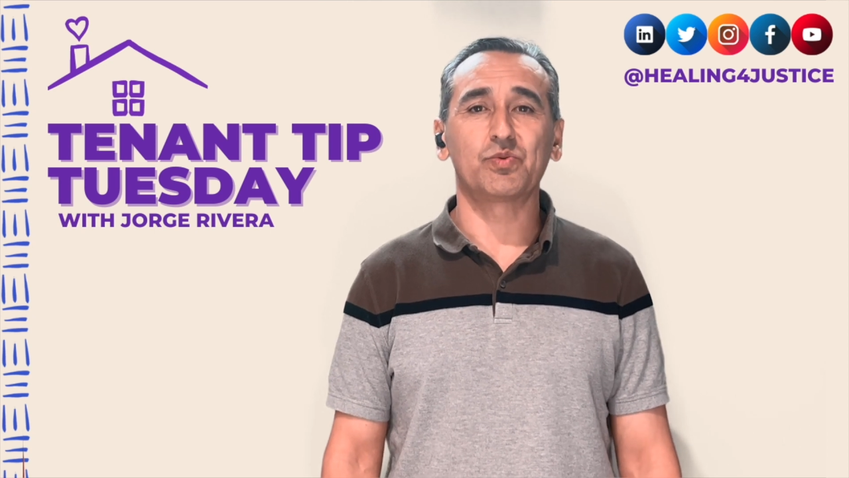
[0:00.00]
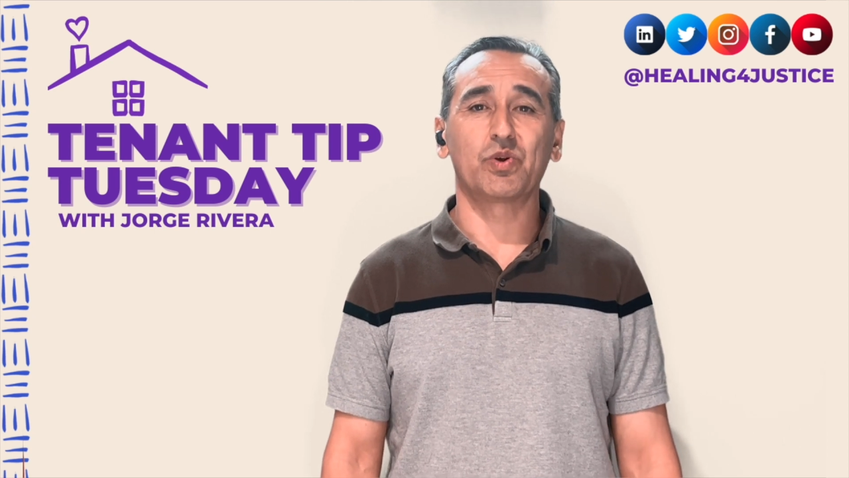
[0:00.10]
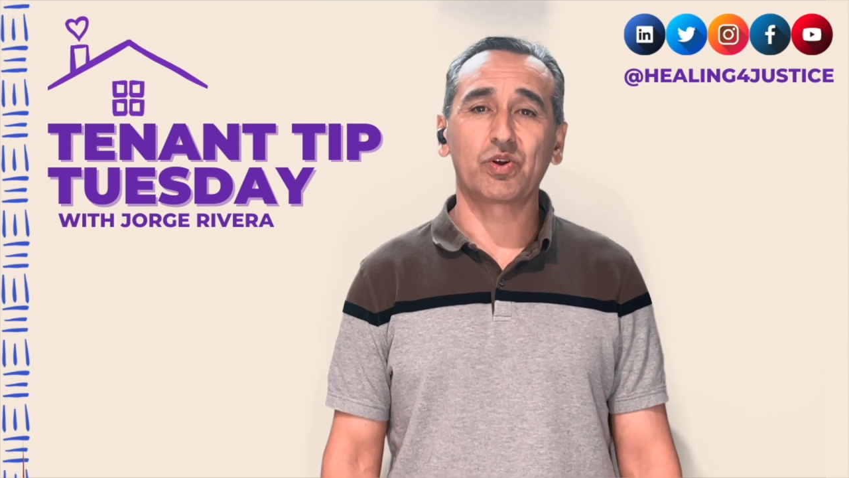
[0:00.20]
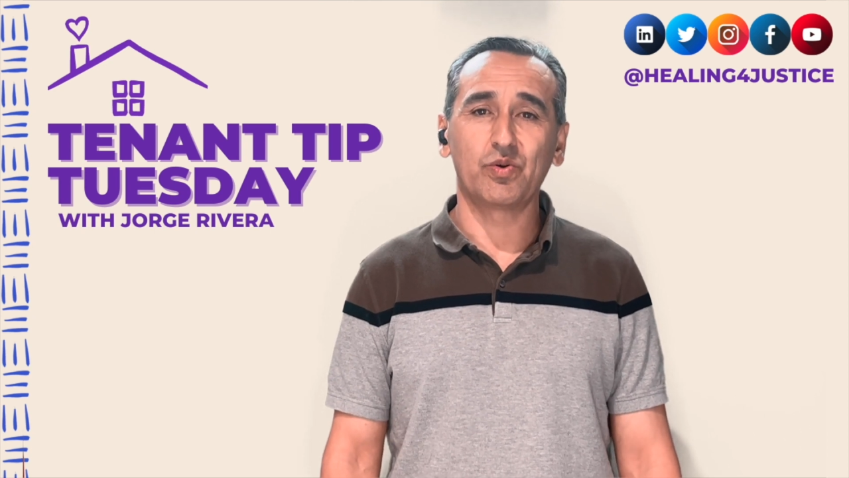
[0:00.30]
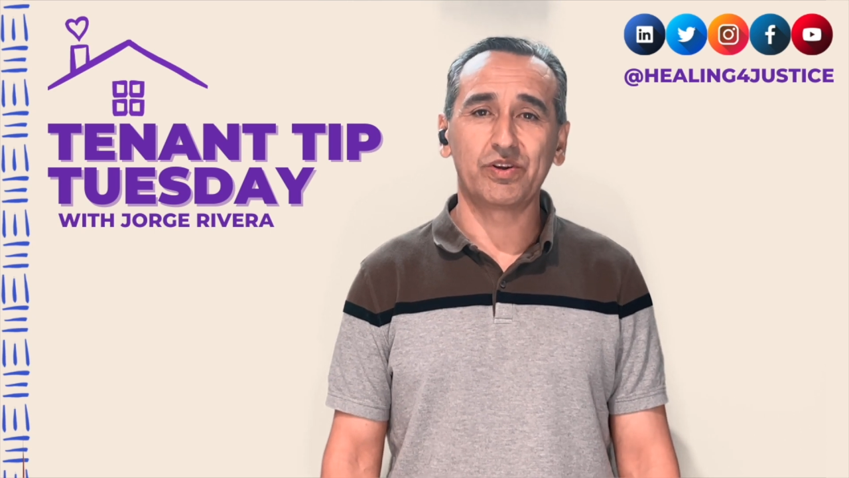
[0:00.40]

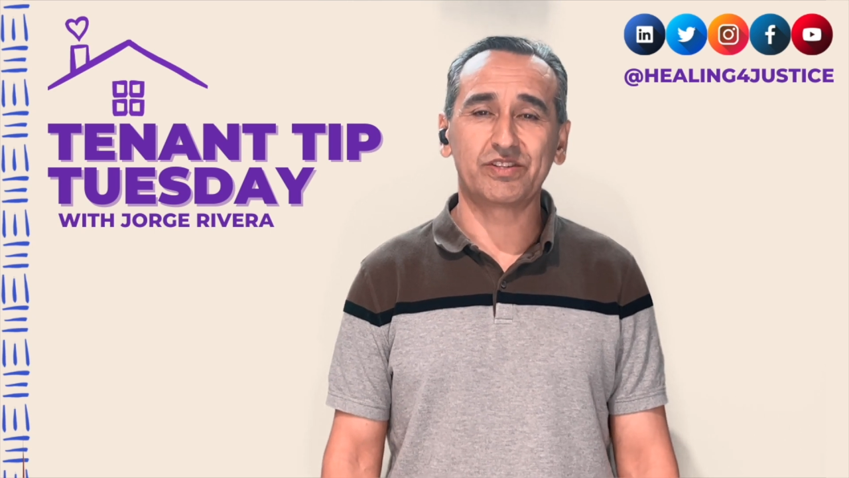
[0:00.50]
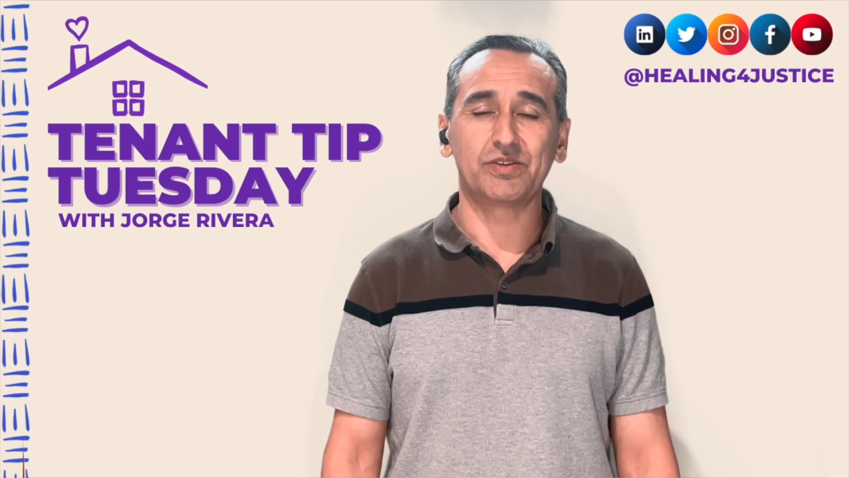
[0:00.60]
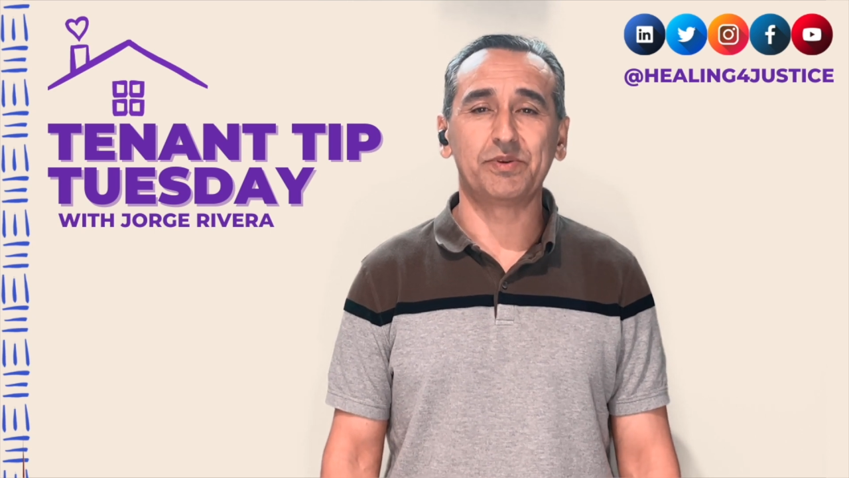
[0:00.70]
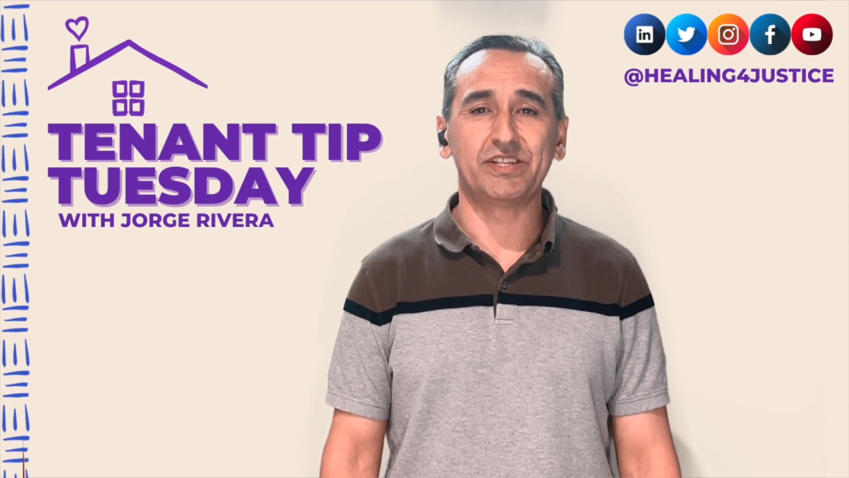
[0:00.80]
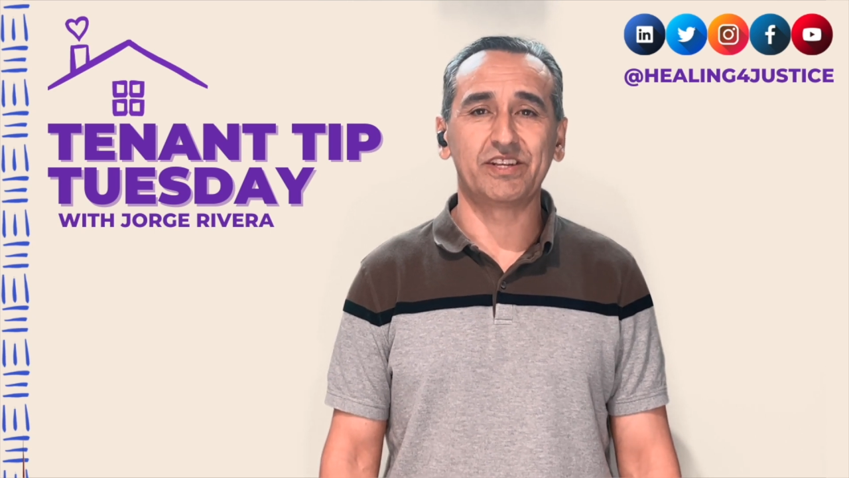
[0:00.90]
We're going to
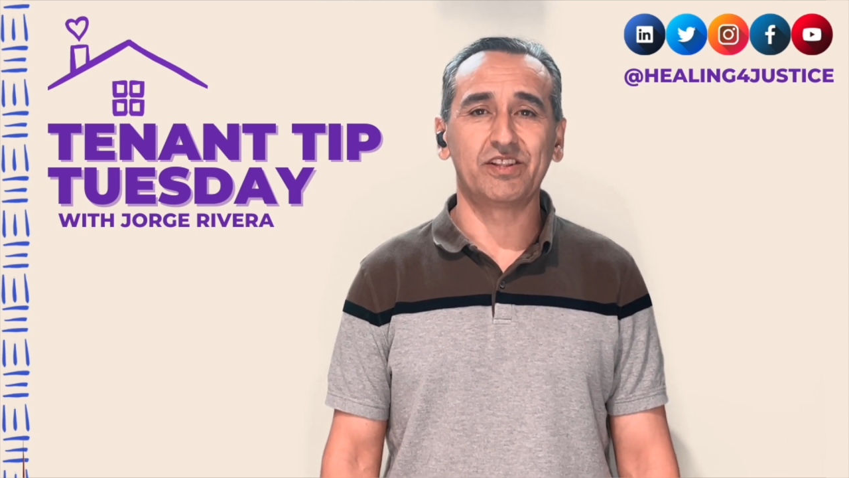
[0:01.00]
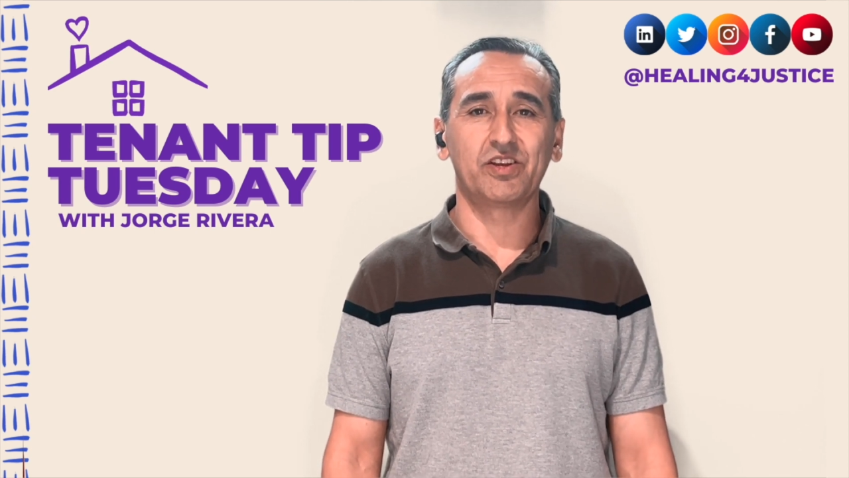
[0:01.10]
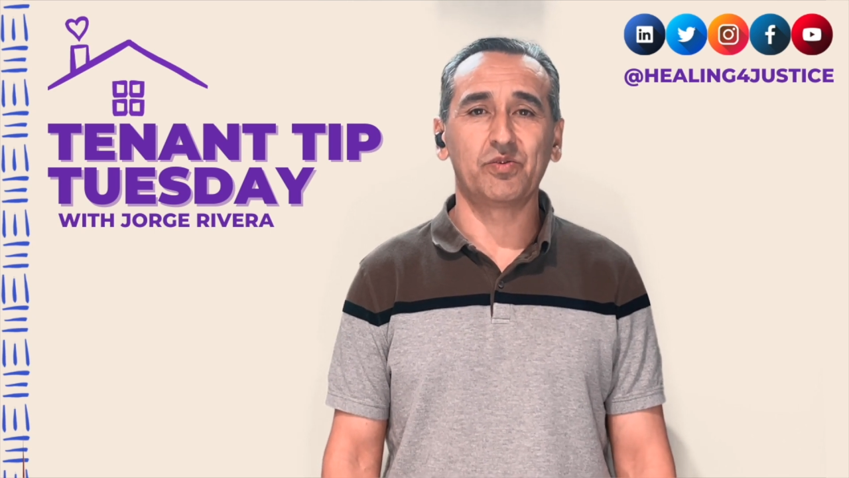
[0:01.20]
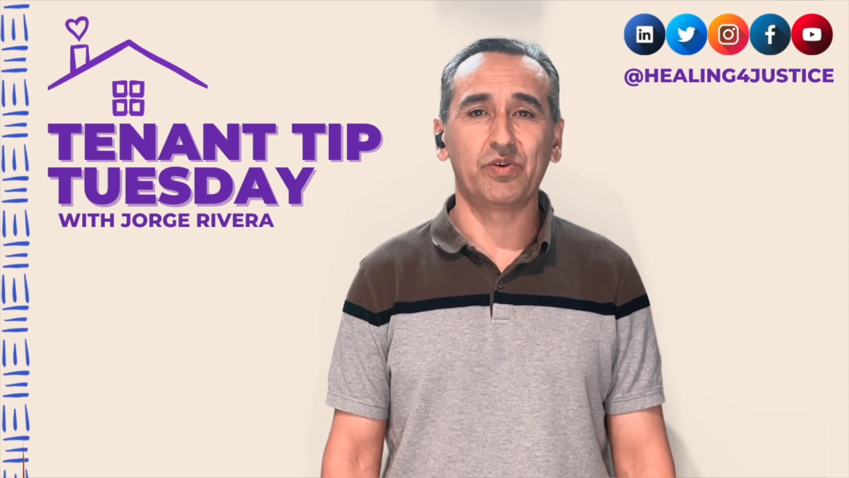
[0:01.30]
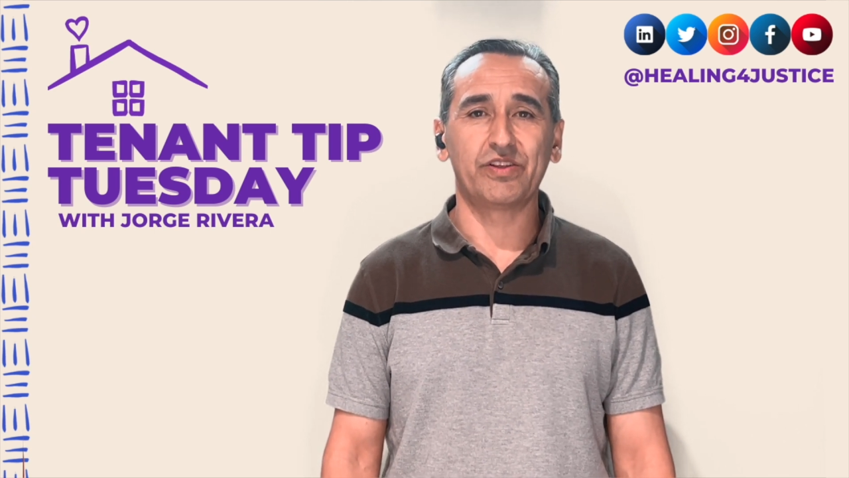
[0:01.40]
be
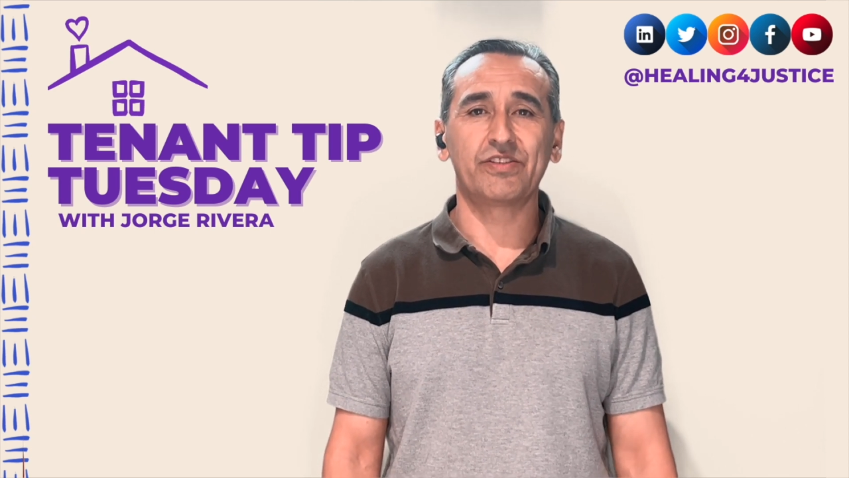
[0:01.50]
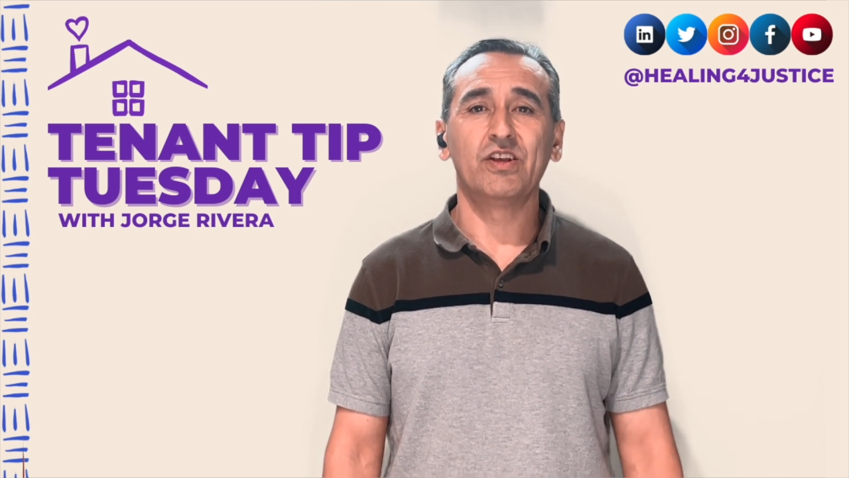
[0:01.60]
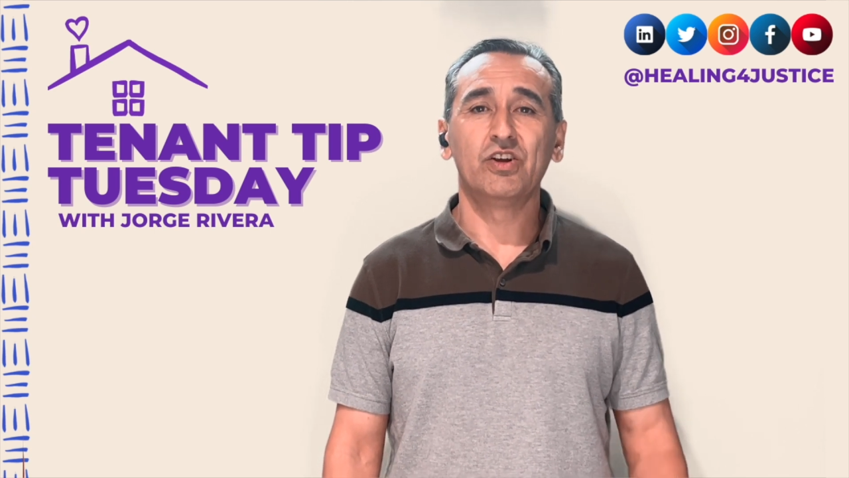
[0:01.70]
dealing with